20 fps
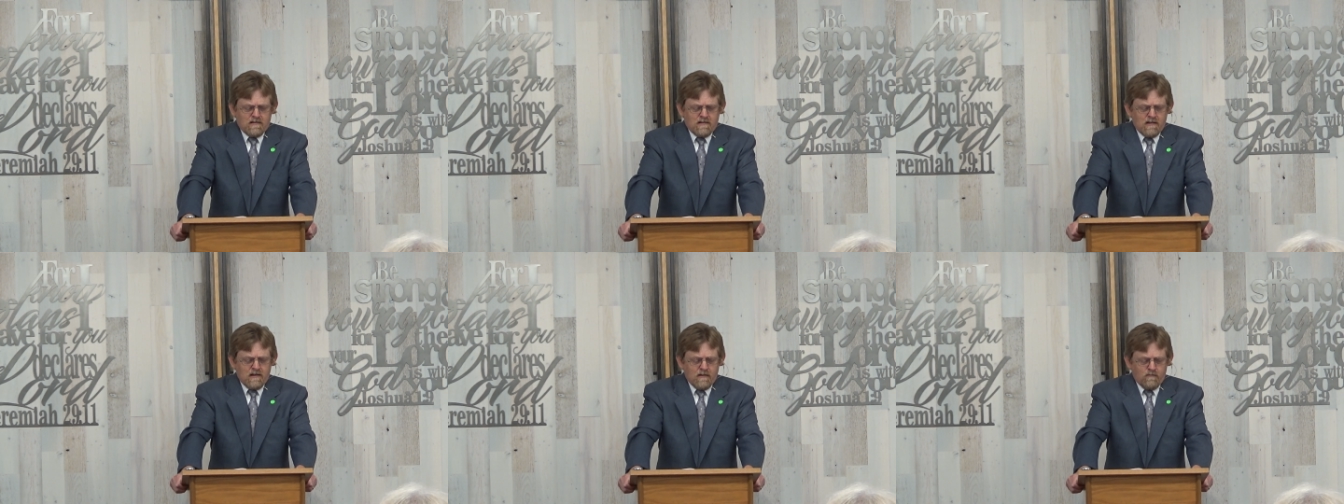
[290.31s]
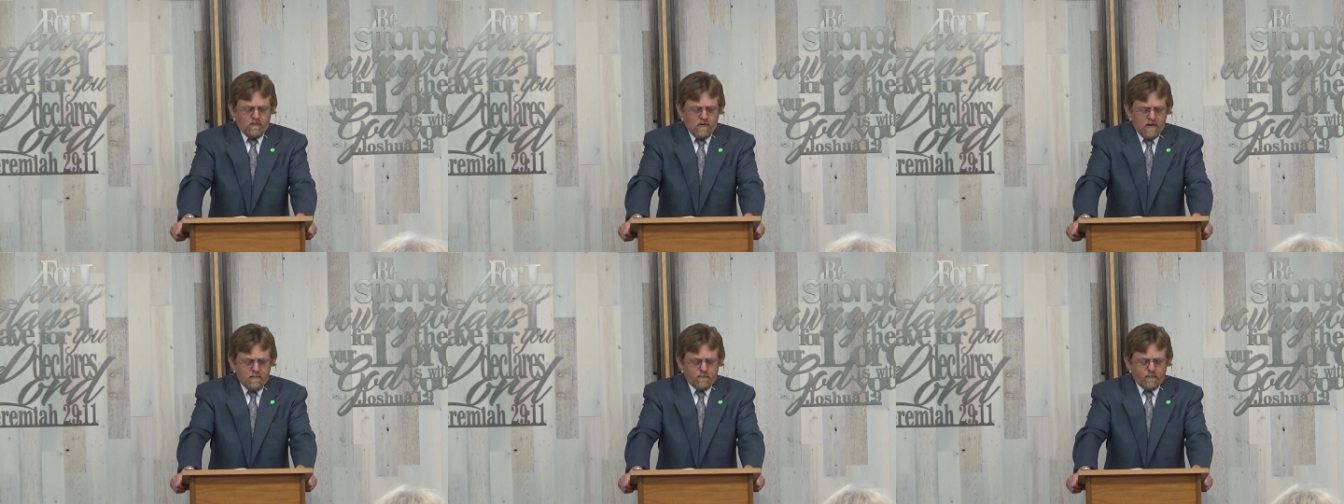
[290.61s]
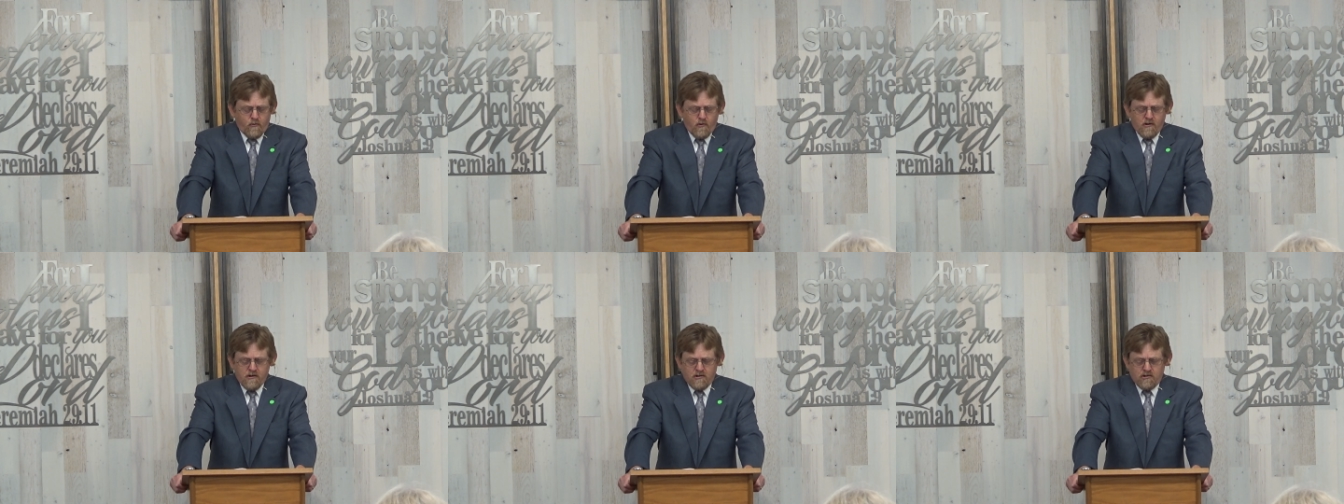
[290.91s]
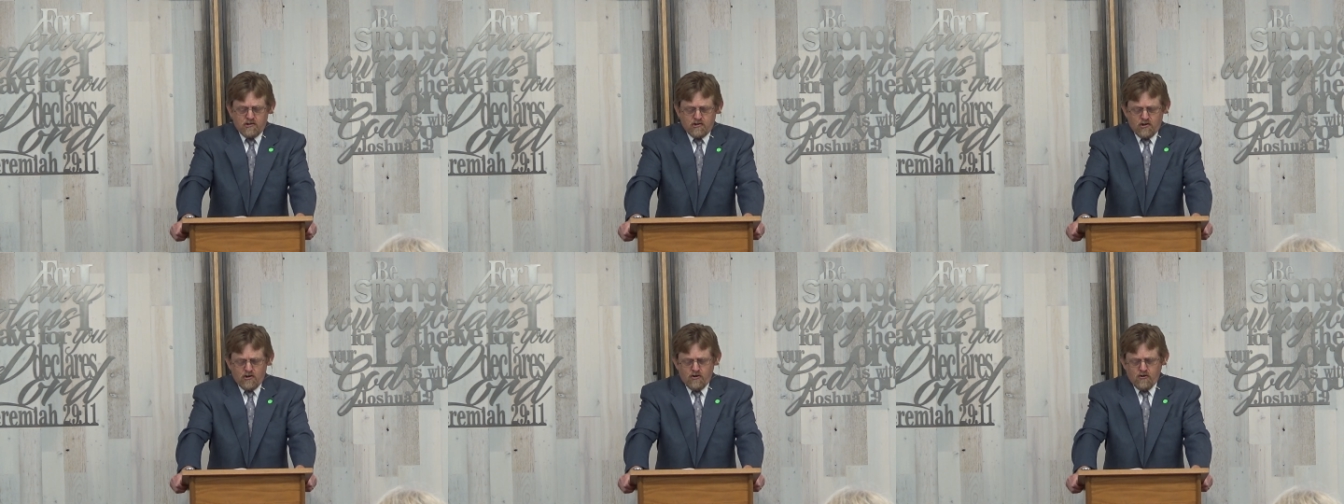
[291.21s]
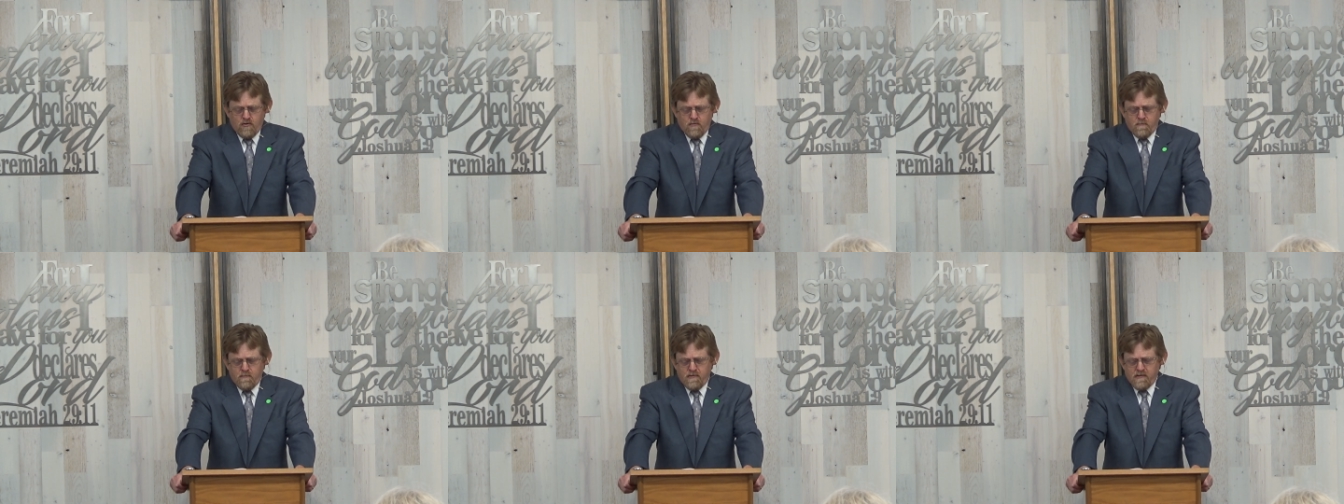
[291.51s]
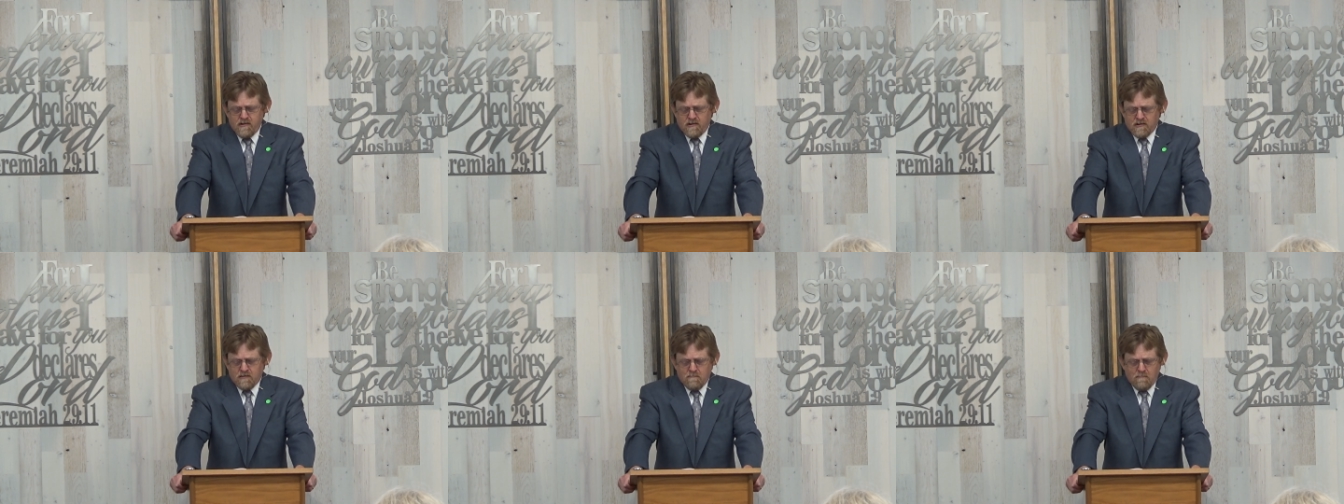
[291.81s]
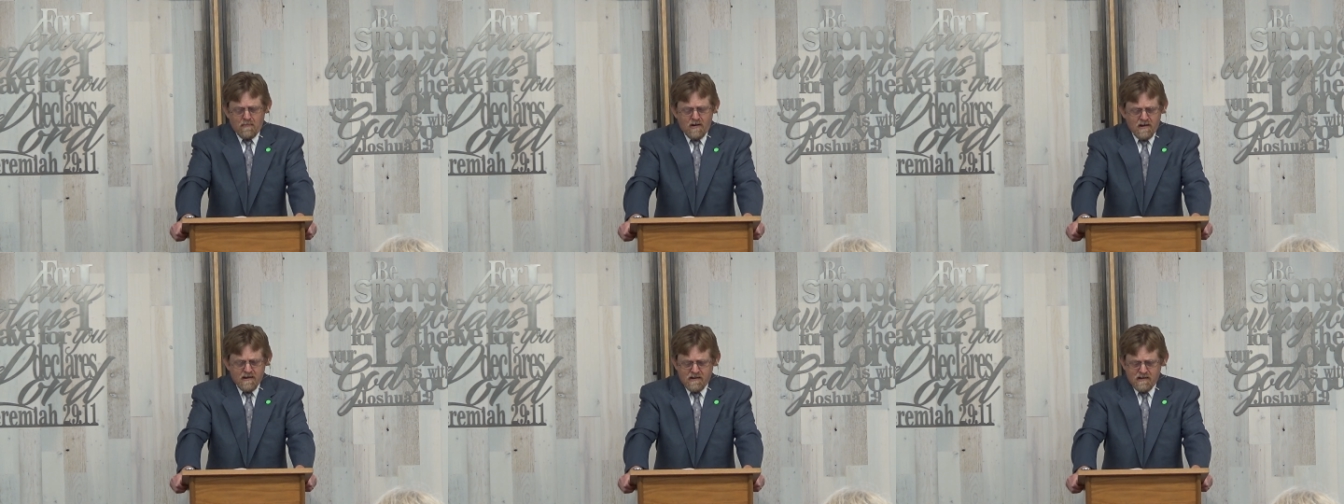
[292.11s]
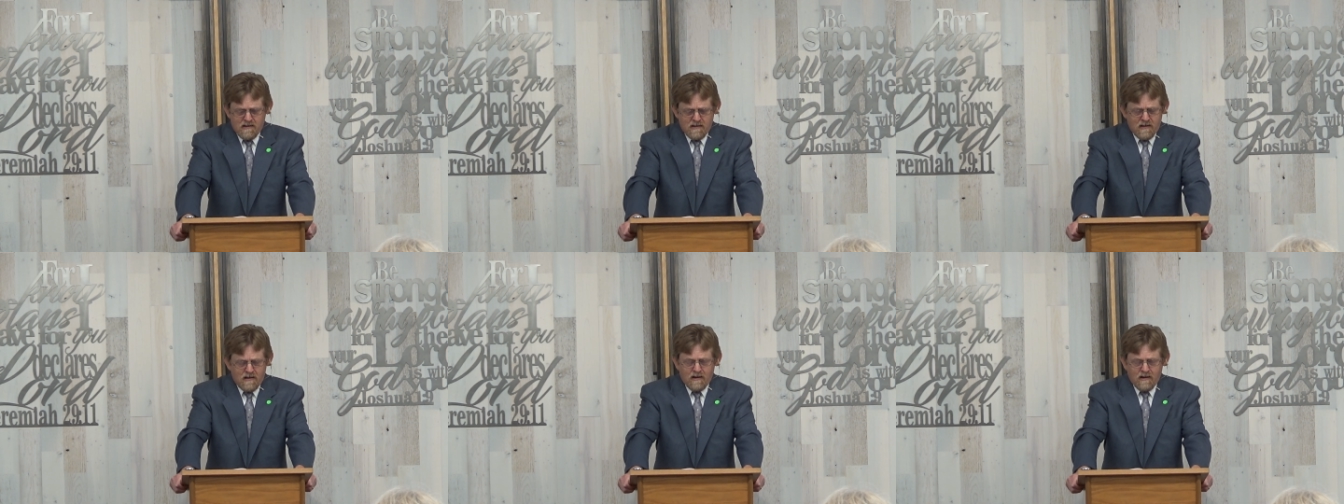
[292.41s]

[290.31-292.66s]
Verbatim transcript: that at one point Job, this mighty